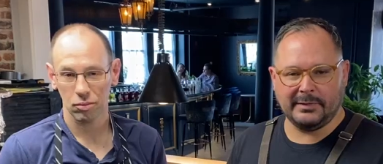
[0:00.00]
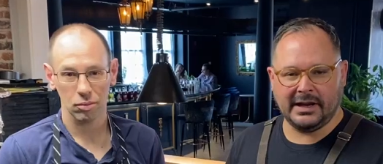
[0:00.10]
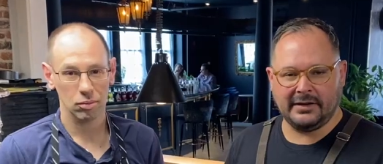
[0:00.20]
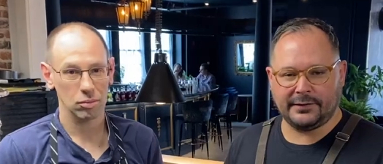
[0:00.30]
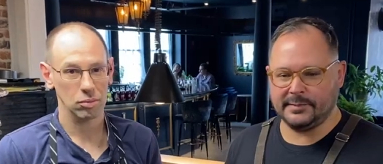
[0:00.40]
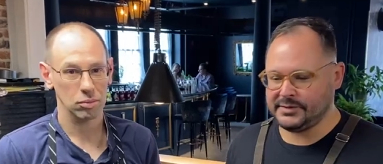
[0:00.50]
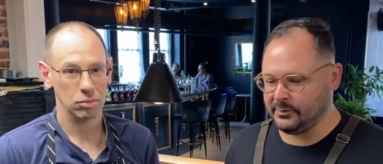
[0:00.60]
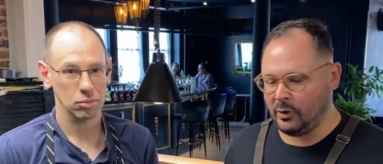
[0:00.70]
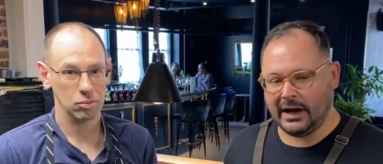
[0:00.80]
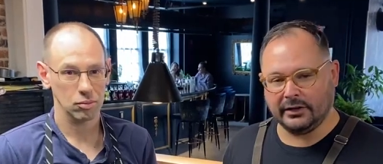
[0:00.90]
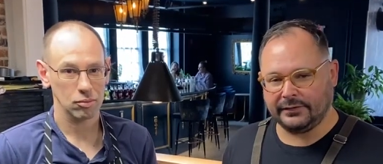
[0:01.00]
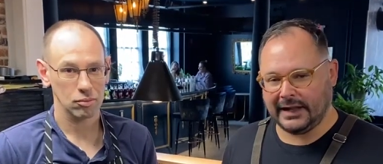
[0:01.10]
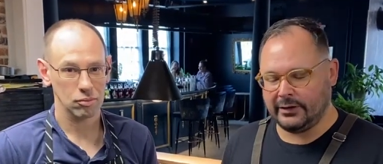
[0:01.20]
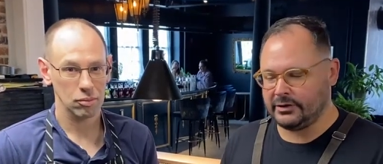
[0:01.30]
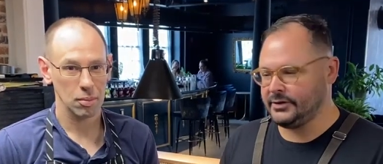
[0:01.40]
Speaker 1: made from some
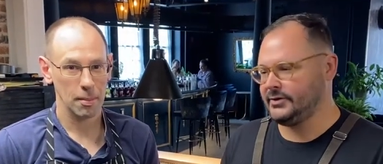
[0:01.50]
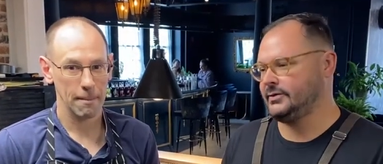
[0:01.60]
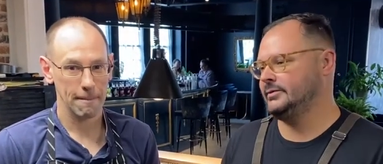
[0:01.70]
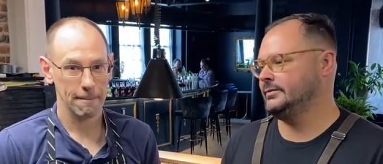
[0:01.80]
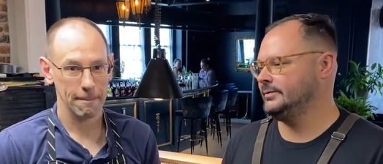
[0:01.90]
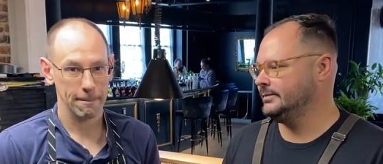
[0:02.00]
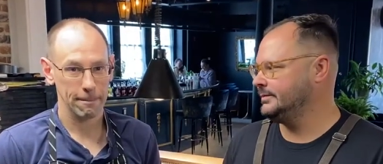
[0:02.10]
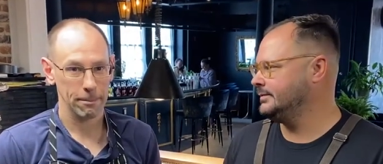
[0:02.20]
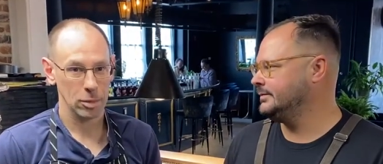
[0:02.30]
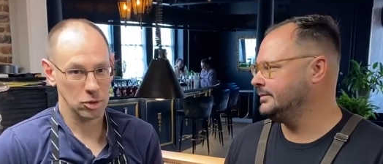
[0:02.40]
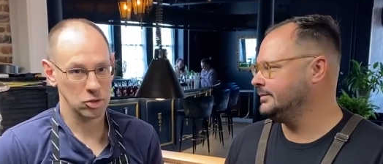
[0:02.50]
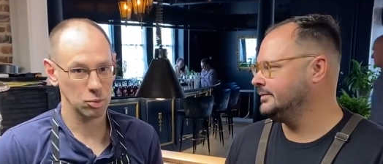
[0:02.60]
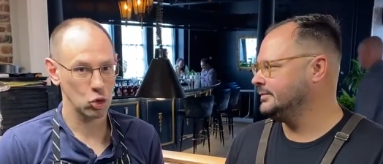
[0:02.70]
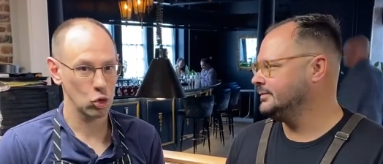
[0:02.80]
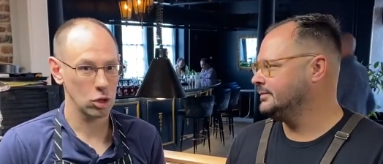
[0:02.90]
wildflowers.
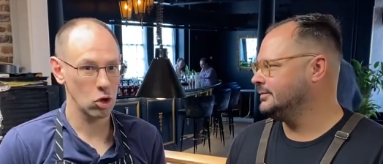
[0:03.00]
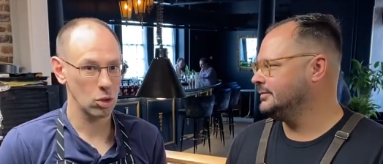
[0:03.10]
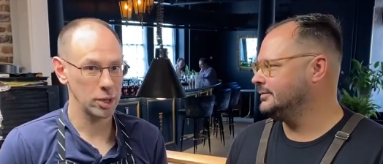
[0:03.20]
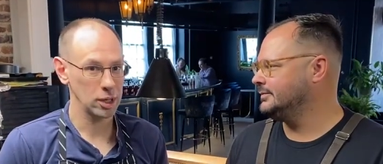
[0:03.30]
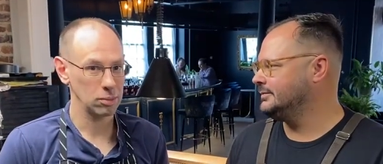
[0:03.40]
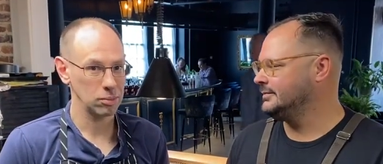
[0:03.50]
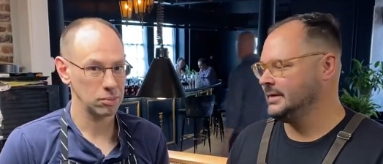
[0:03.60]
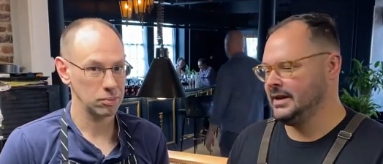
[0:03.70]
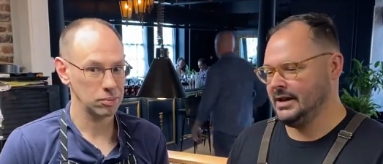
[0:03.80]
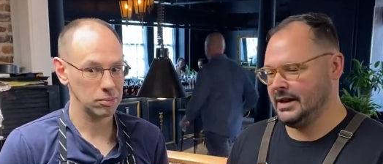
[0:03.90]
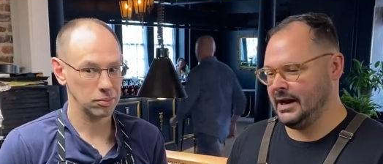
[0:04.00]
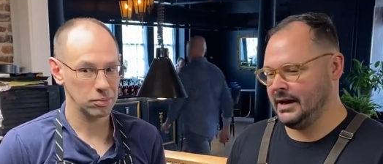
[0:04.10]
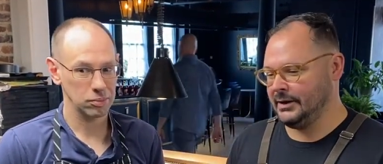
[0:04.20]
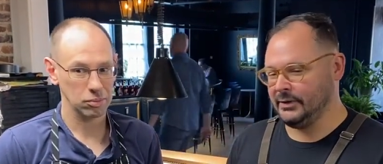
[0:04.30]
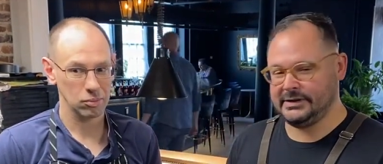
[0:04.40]
Some cool local meat.
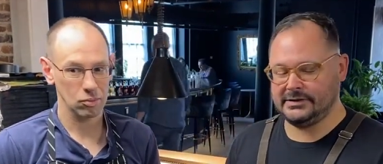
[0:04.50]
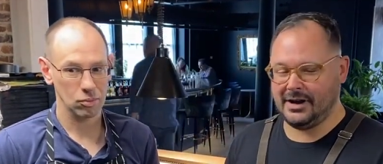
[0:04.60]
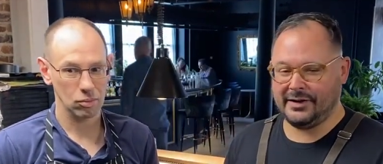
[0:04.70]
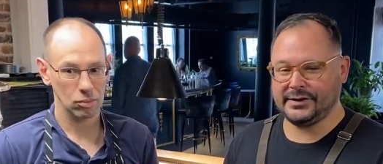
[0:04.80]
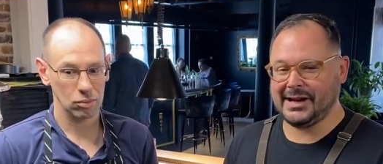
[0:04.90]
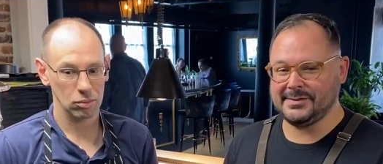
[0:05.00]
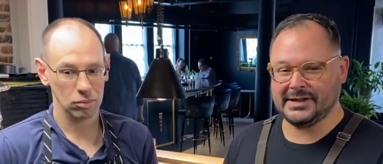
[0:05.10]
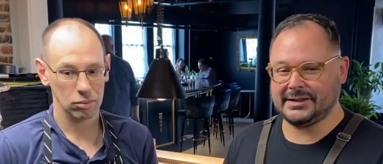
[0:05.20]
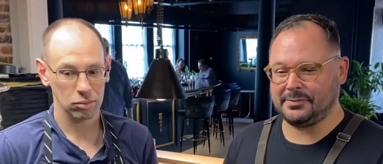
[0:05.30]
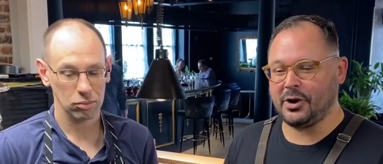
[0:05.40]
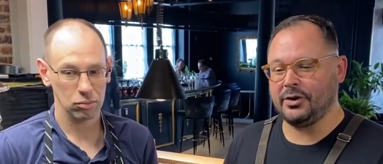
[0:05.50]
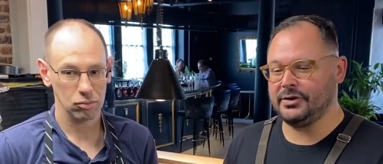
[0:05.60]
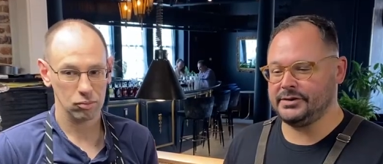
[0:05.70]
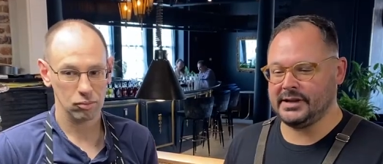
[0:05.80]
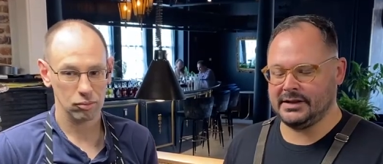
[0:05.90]
Uh, we oftentimes let the
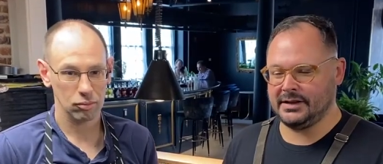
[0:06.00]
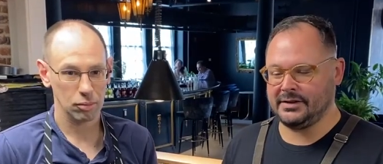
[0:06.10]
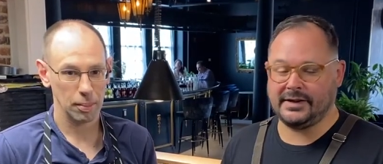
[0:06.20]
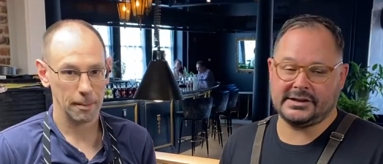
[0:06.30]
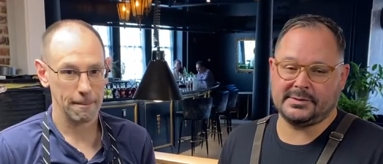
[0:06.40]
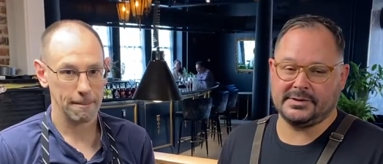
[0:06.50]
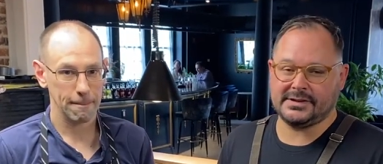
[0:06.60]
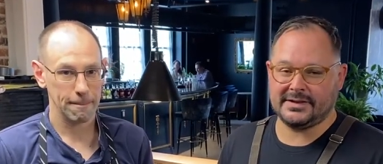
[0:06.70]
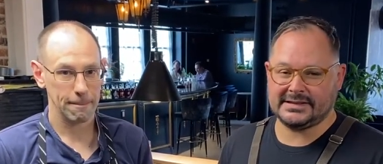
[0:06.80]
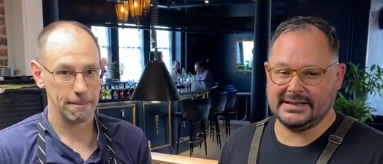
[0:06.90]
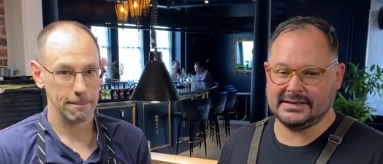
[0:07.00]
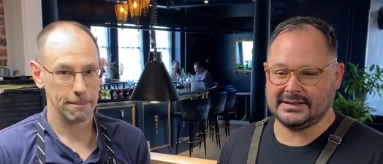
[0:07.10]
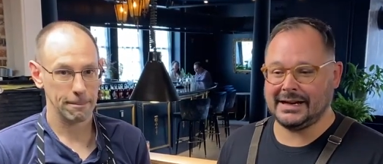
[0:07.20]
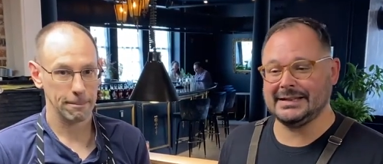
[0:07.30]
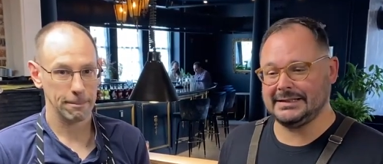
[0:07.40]
produce and the, the, vegetables of the season
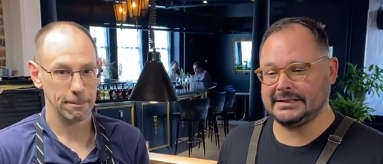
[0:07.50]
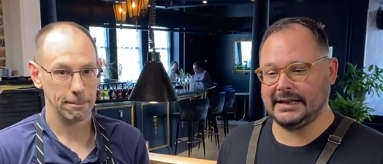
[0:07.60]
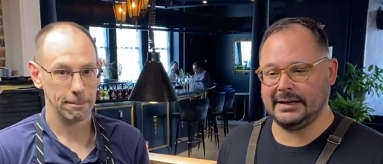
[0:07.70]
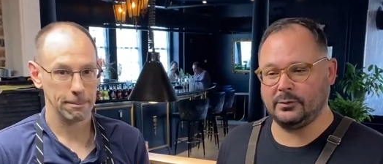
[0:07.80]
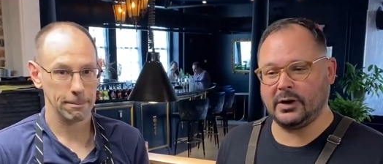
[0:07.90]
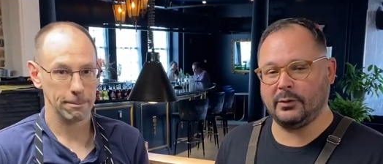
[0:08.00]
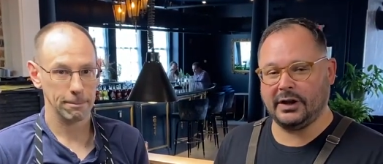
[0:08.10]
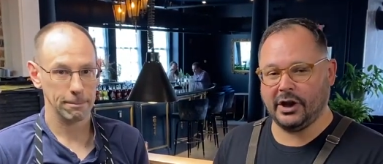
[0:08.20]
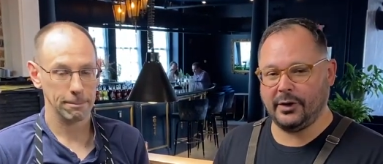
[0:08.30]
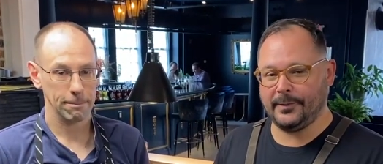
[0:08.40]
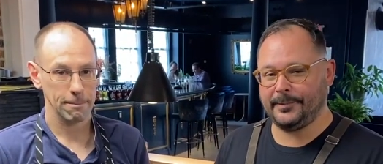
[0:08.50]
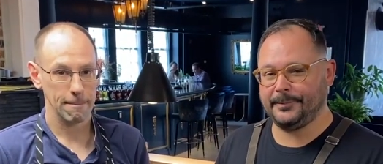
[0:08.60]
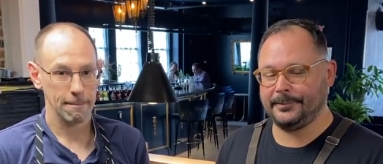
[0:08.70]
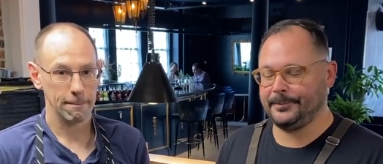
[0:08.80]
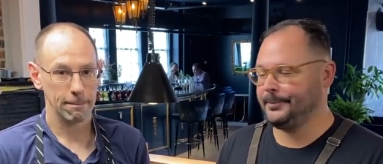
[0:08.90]
kind of dictate where we go.
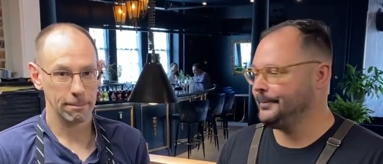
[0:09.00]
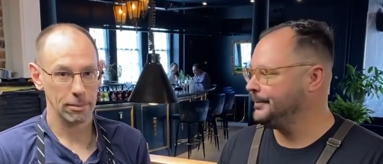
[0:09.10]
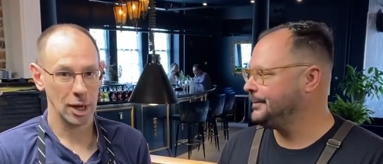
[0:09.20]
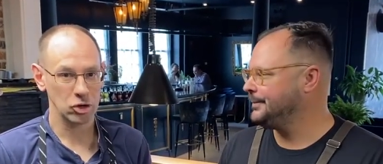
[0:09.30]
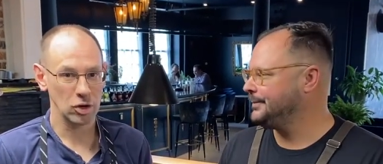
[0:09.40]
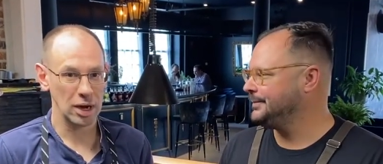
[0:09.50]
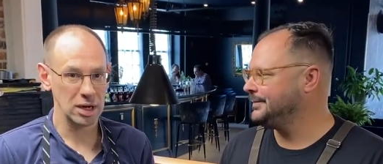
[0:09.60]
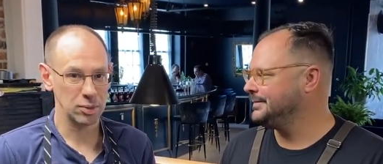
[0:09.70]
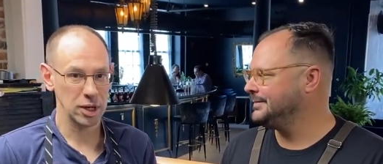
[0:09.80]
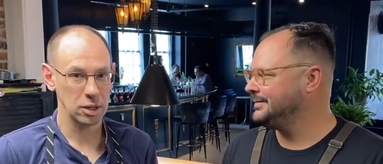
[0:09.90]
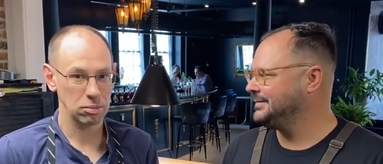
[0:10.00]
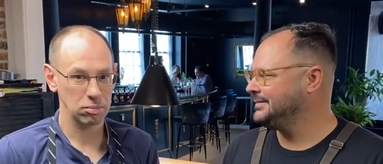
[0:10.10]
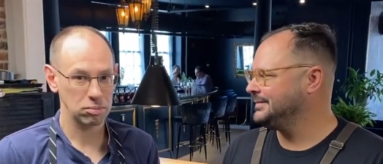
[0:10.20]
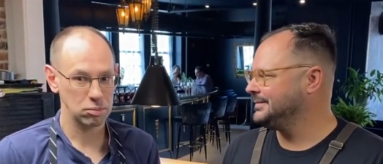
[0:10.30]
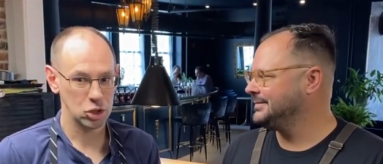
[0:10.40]
We try not to be
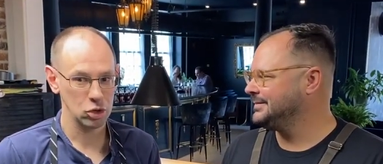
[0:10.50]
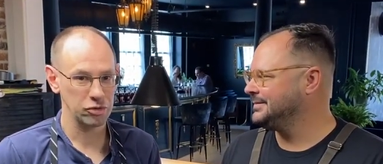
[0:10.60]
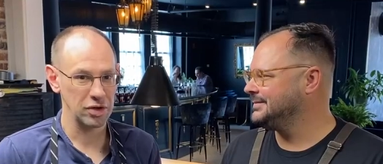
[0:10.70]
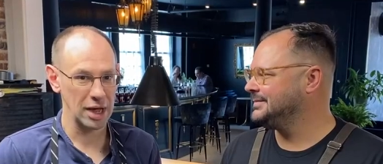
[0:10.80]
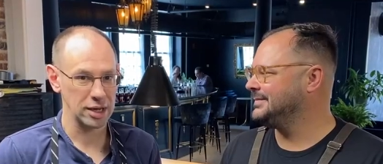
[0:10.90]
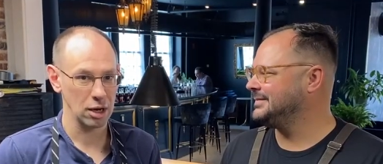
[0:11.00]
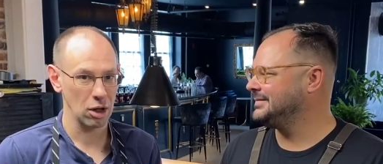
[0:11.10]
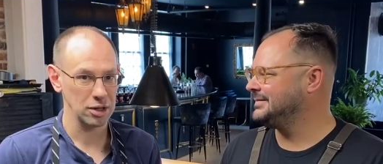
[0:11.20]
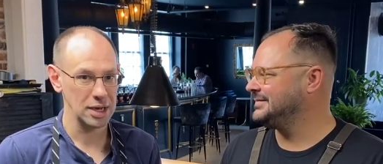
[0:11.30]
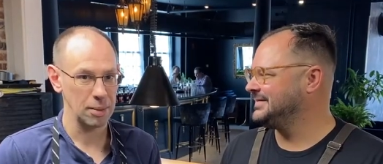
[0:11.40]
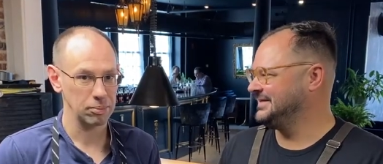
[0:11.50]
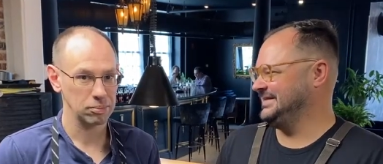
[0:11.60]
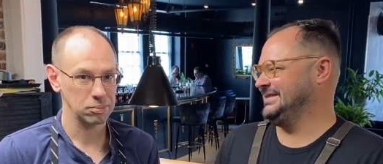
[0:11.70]
too fat kid all the time.